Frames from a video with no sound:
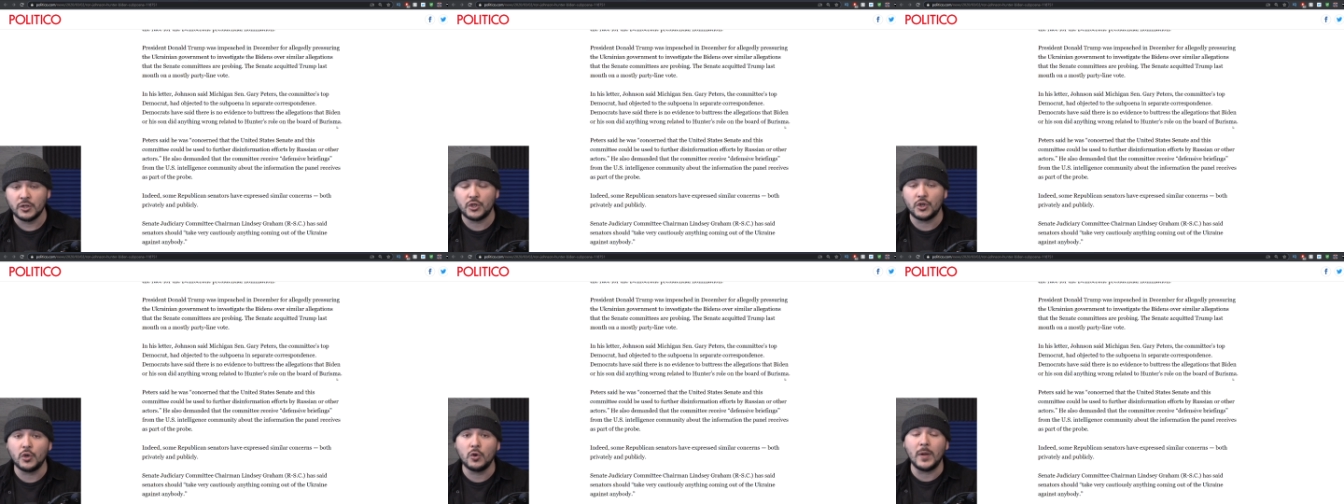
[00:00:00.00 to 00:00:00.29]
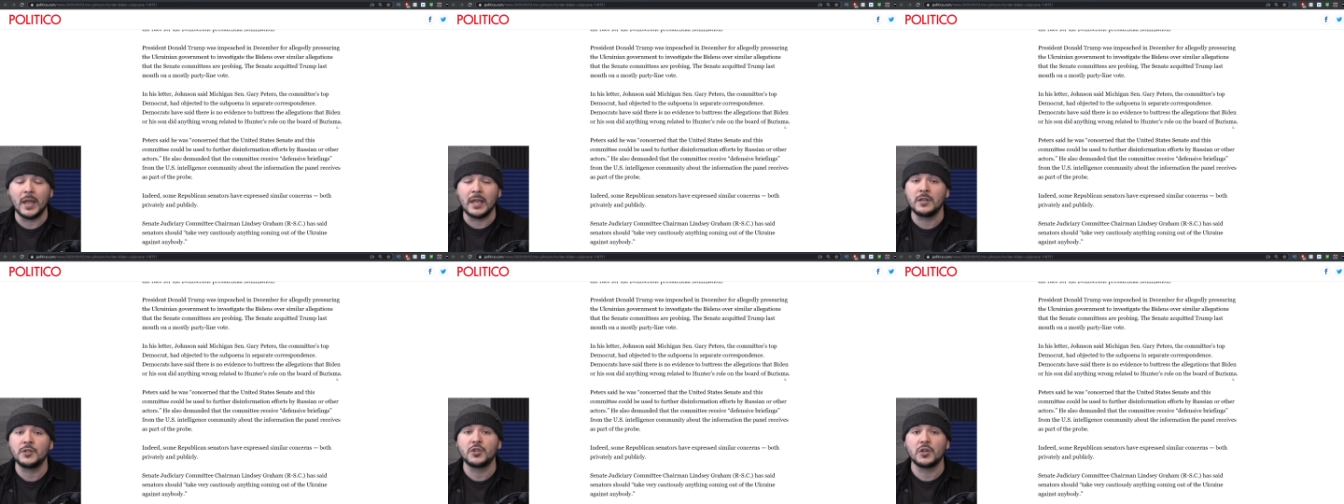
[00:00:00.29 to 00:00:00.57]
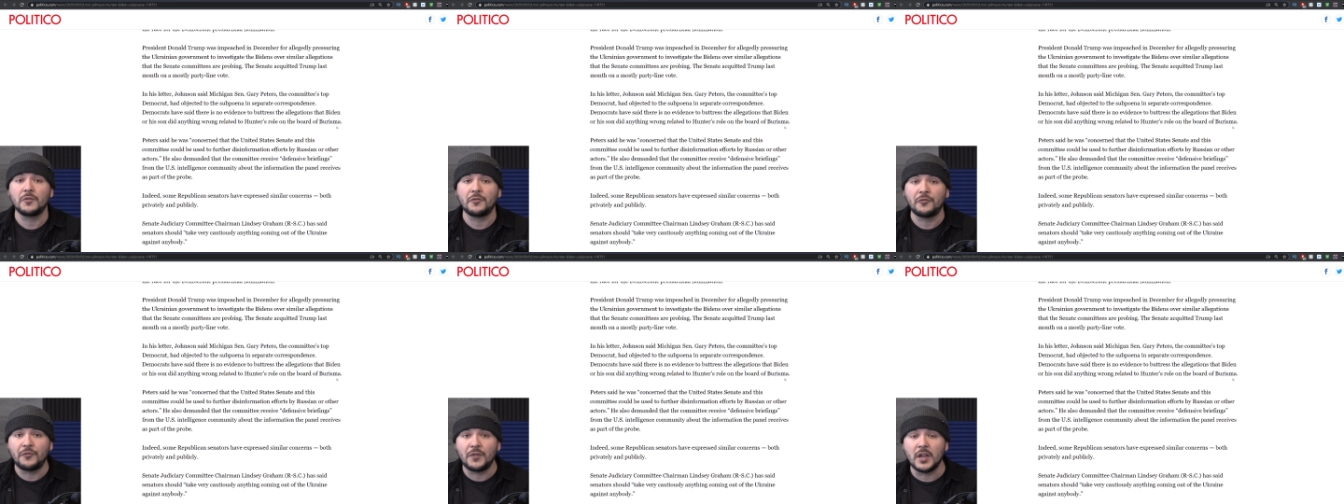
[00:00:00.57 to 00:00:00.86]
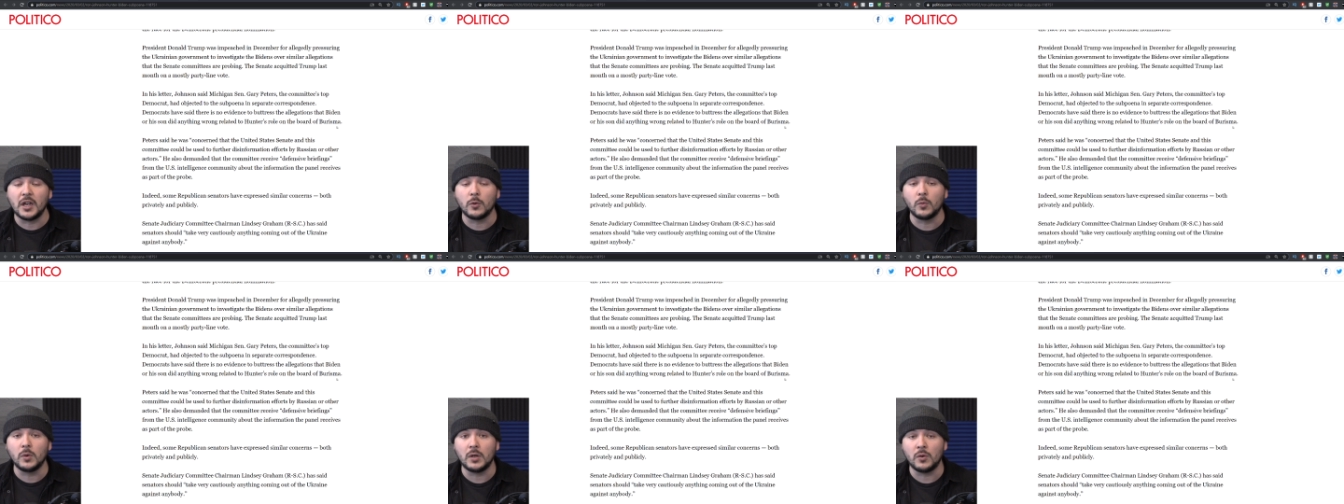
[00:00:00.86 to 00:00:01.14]
to
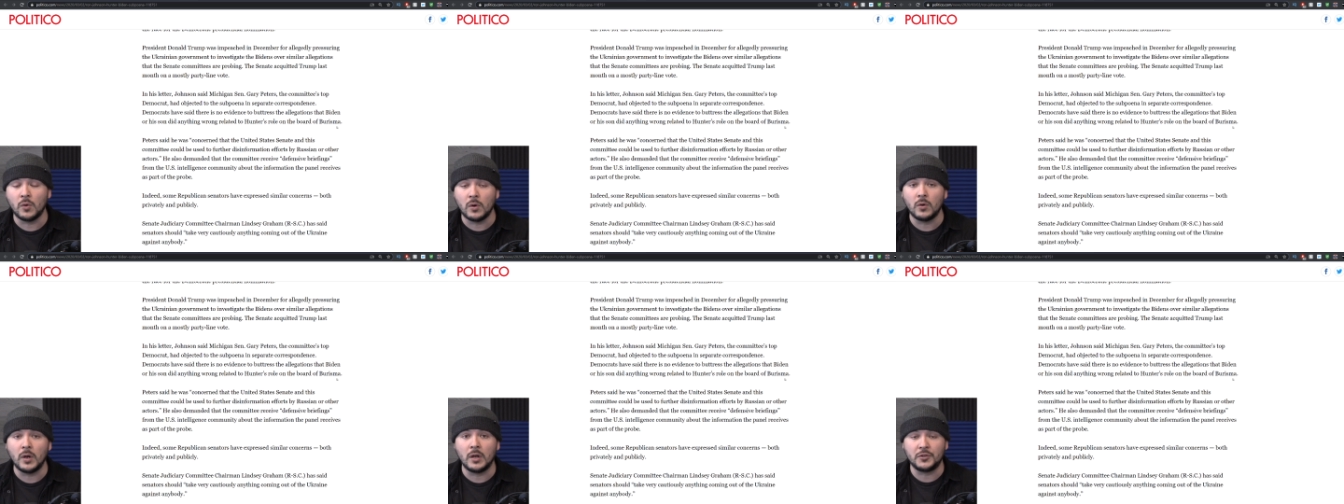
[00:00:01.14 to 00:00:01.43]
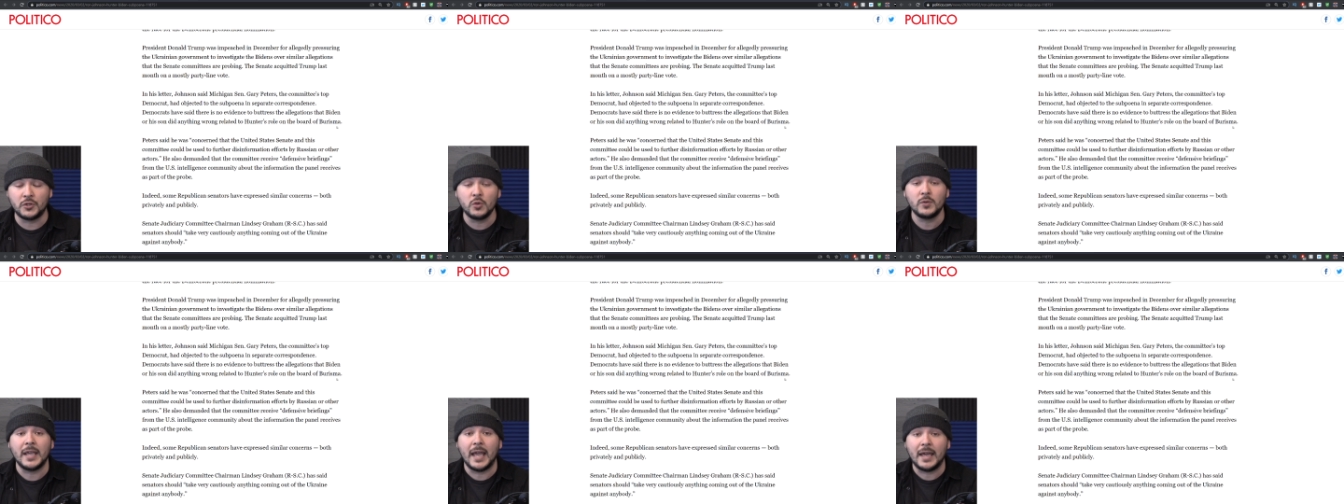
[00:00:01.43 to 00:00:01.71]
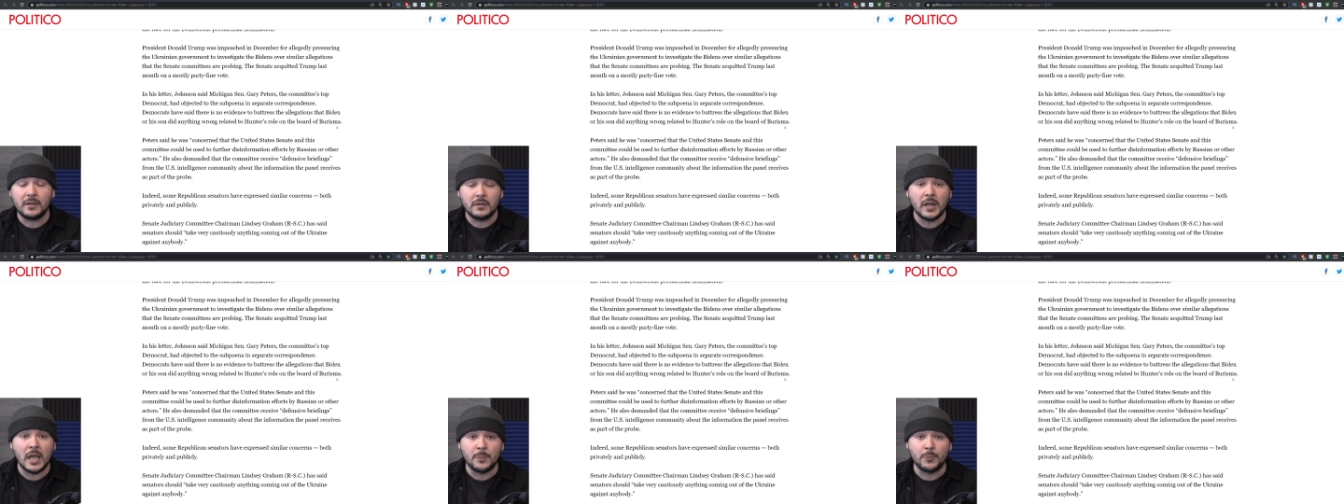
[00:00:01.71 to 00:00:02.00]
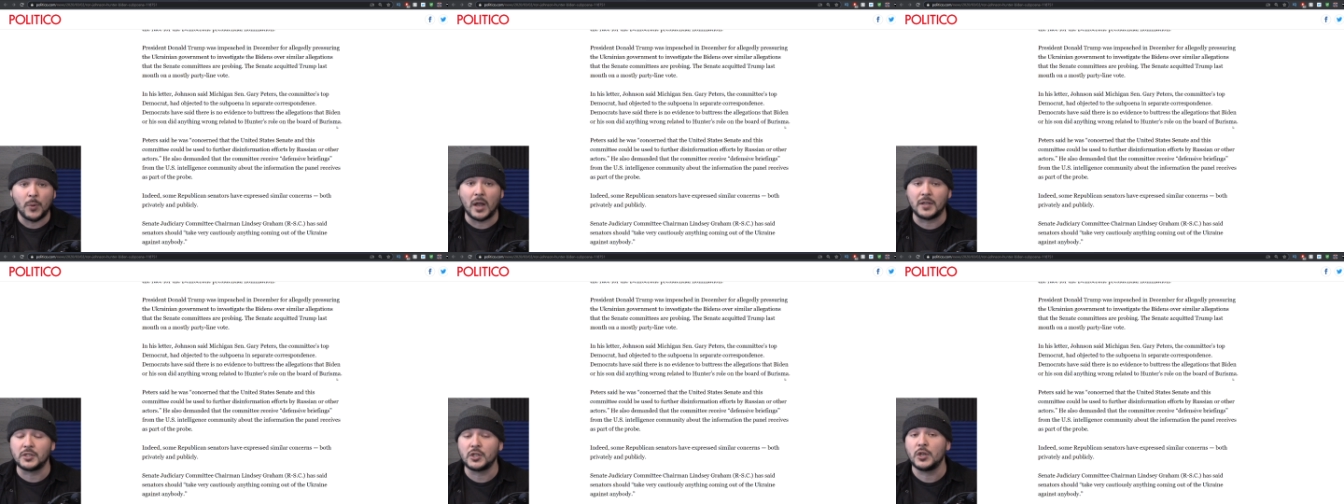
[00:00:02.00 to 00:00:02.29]
interfere, to get
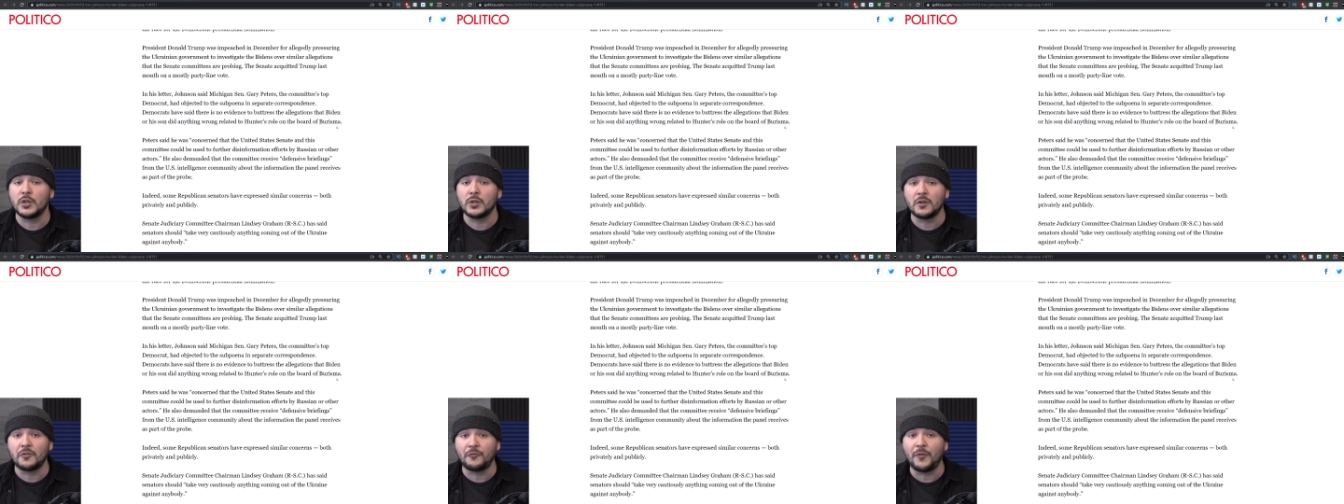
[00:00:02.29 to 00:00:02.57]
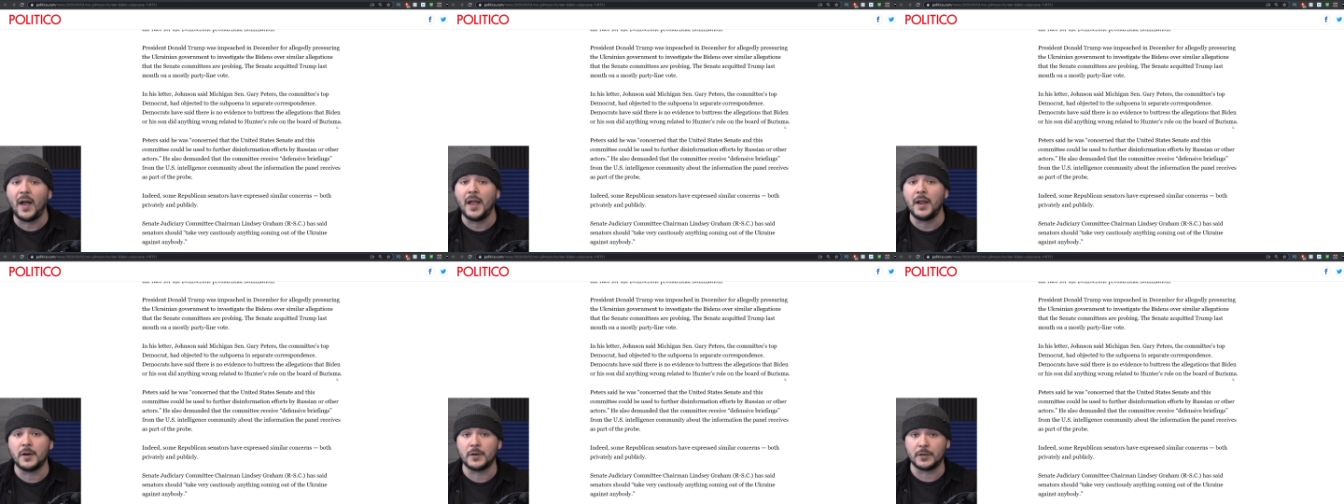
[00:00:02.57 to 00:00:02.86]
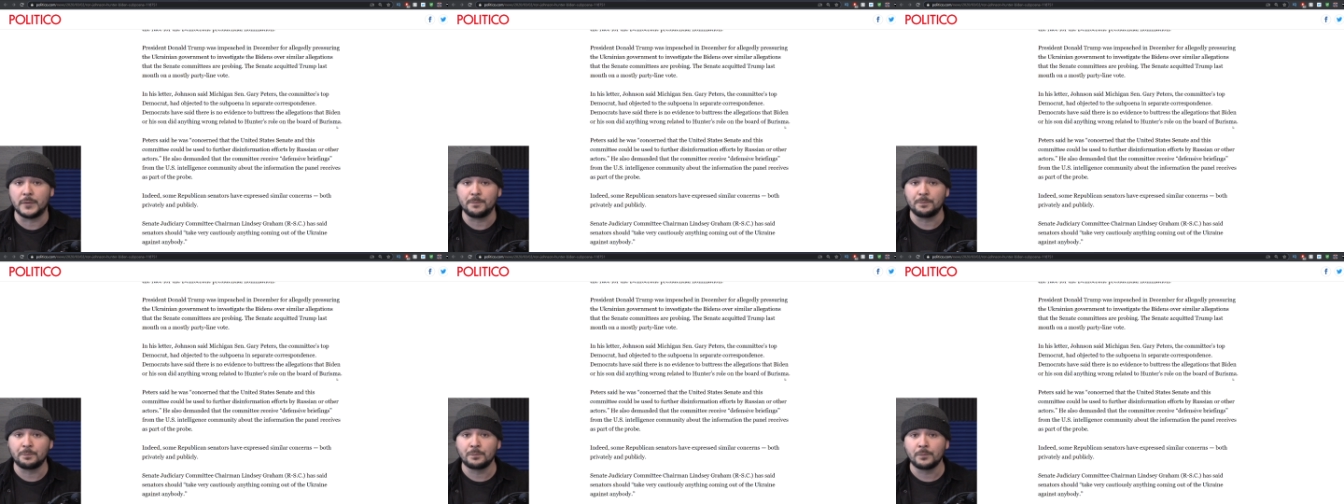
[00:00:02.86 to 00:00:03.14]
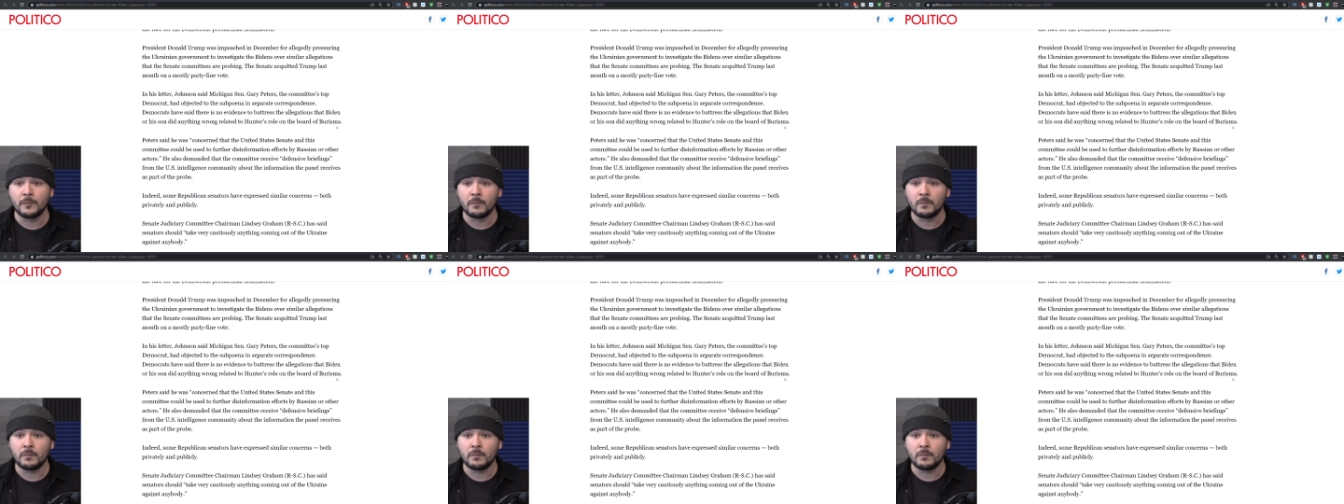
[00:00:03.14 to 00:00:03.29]
a prosecutor fired.